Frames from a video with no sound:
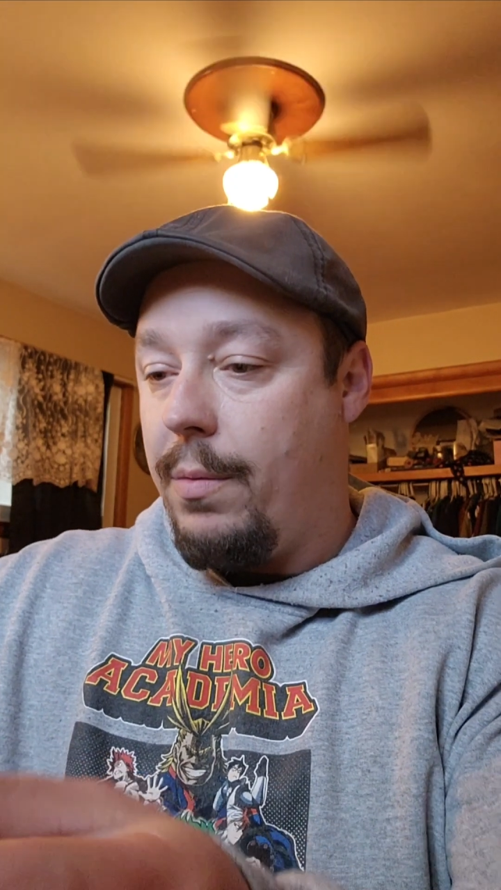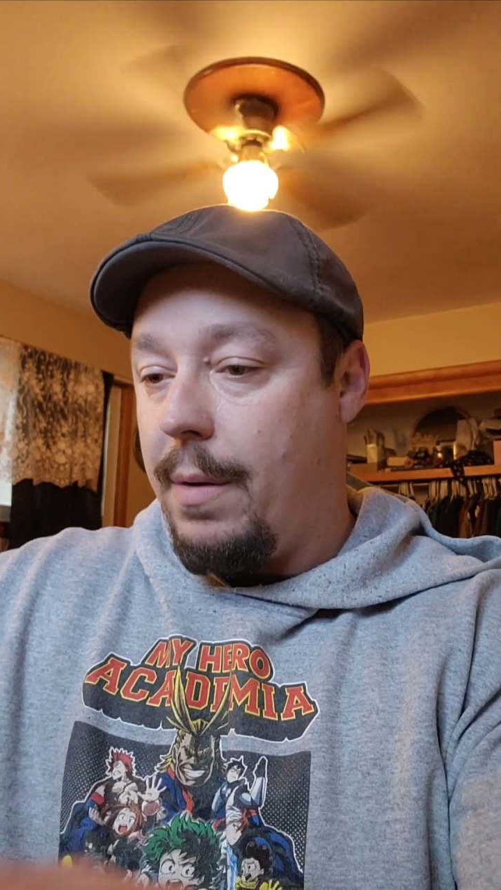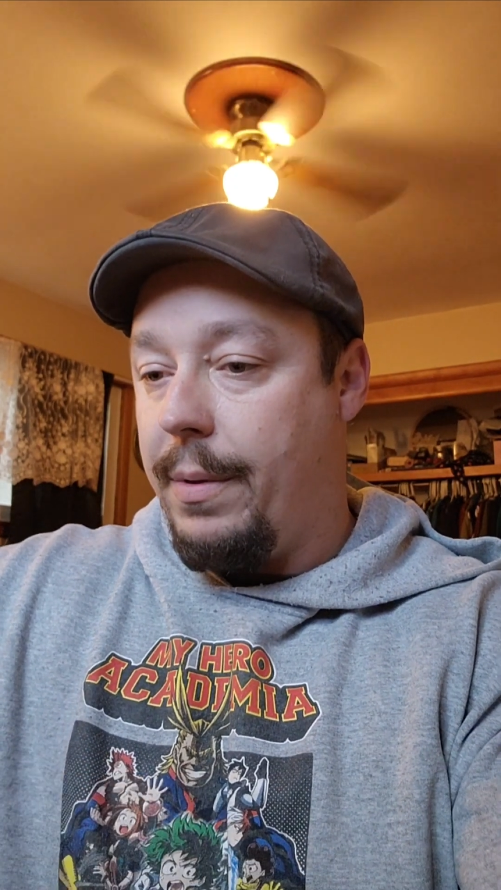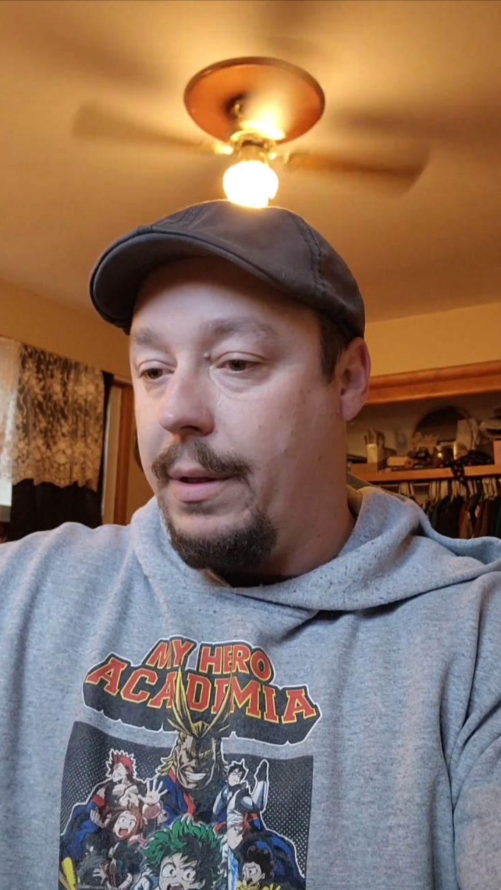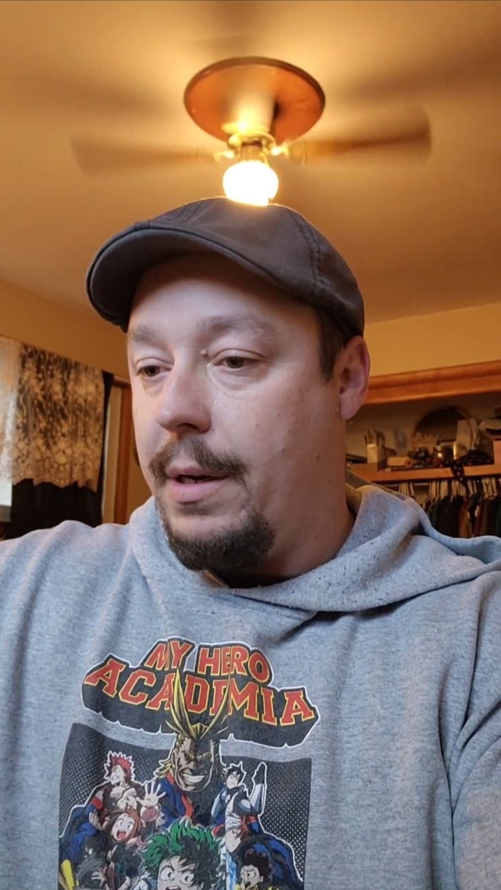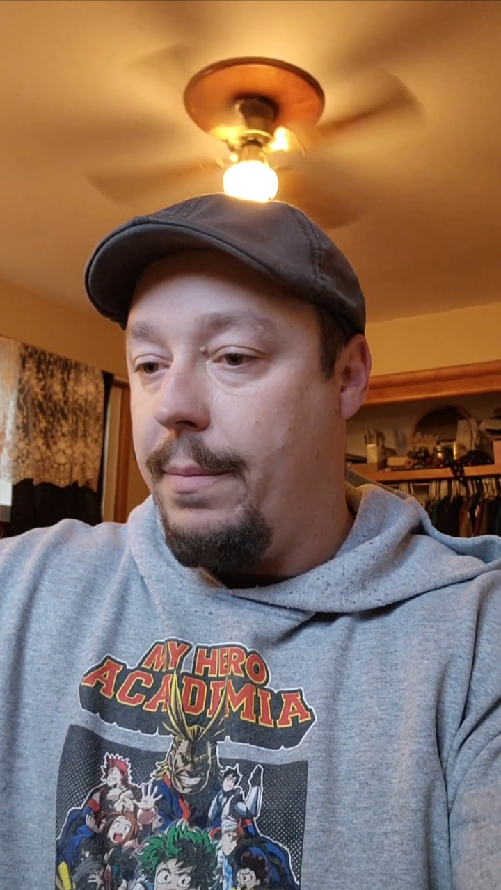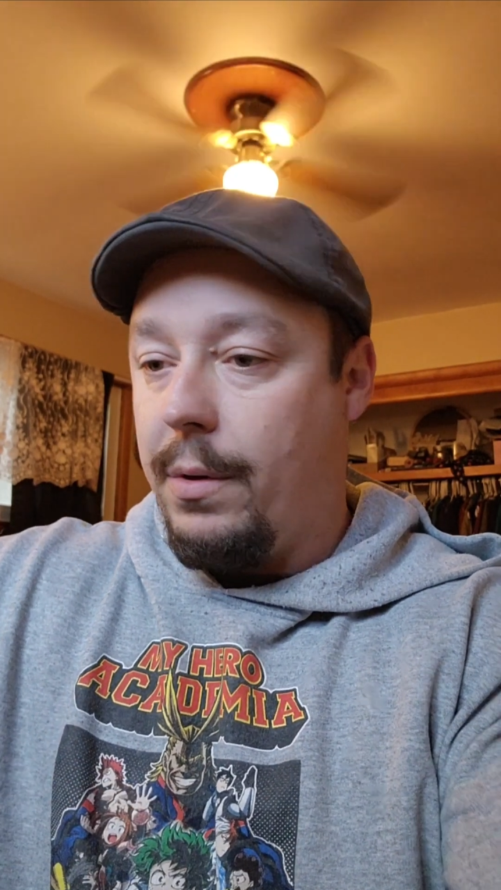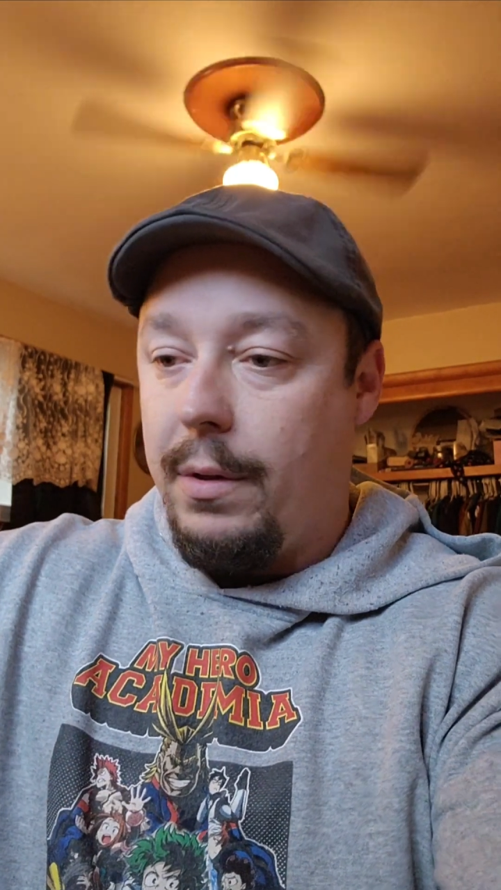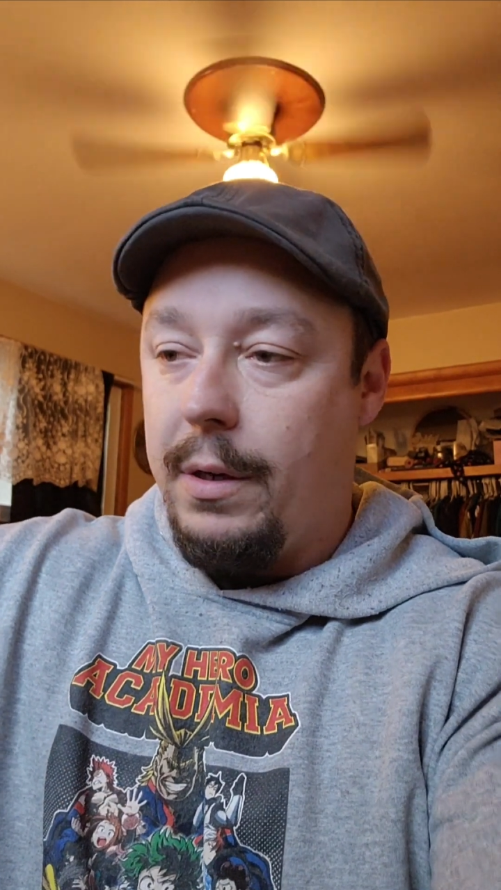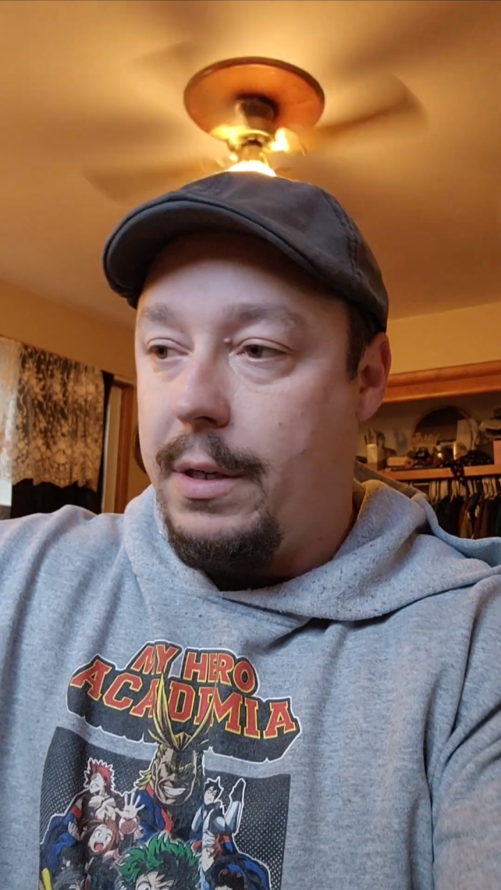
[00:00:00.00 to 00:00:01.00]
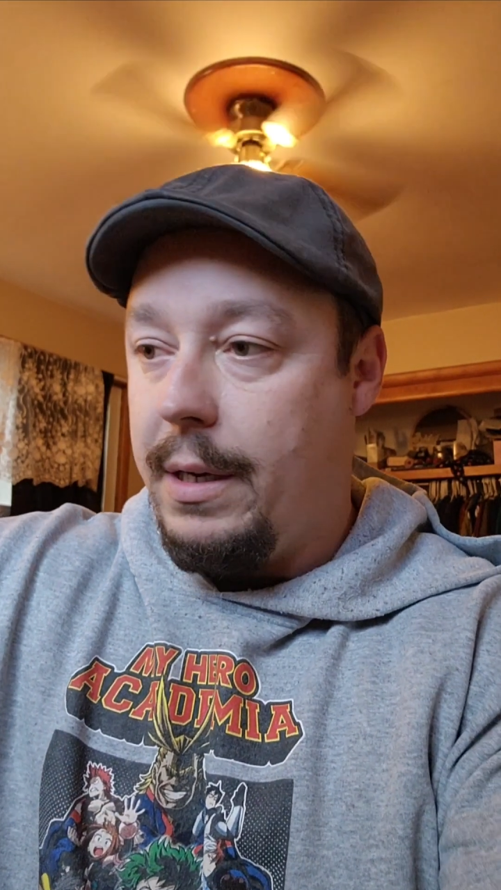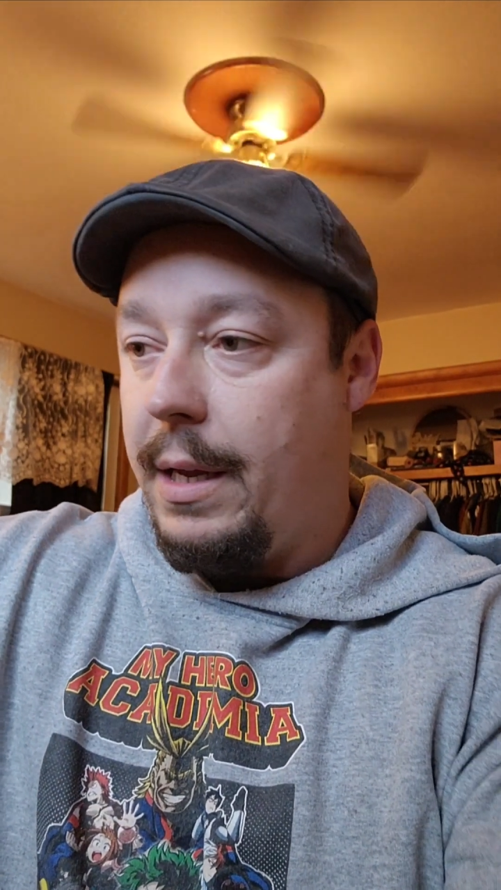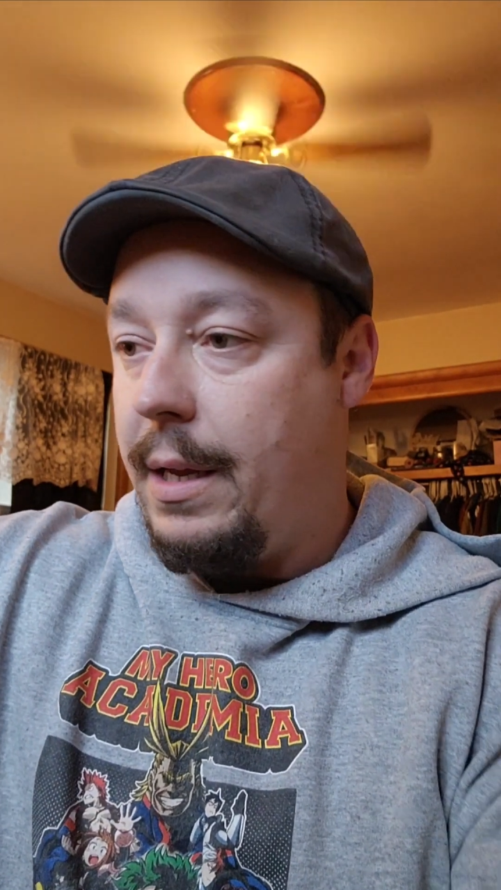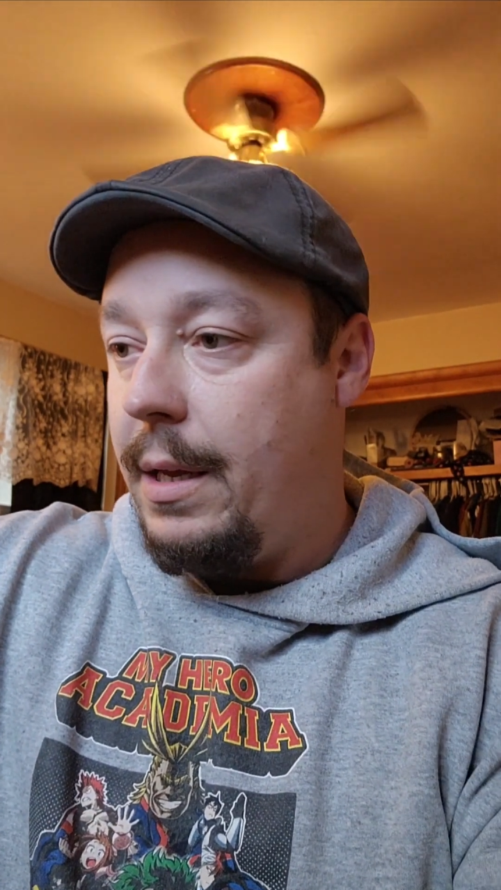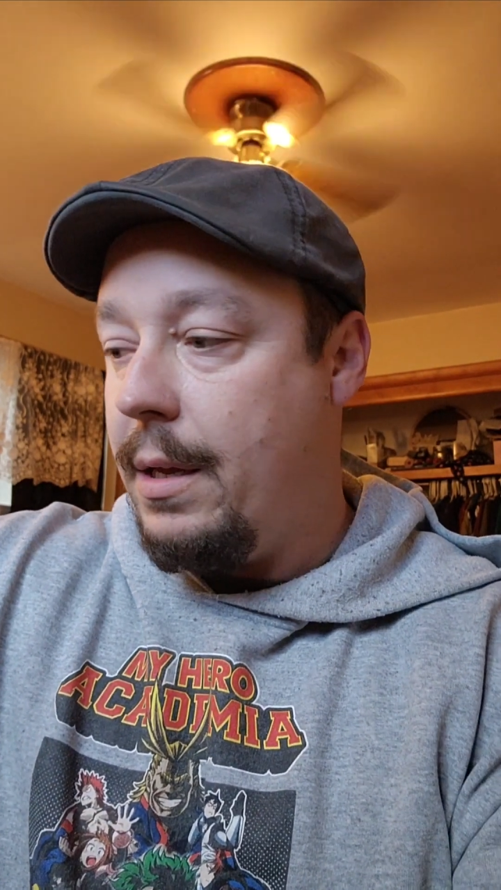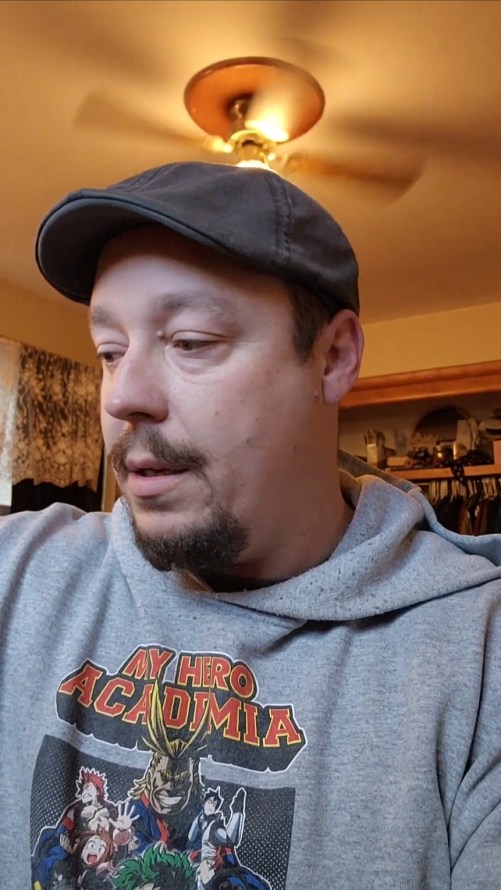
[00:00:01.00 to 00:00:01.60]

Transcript: where I picked it up earlier today.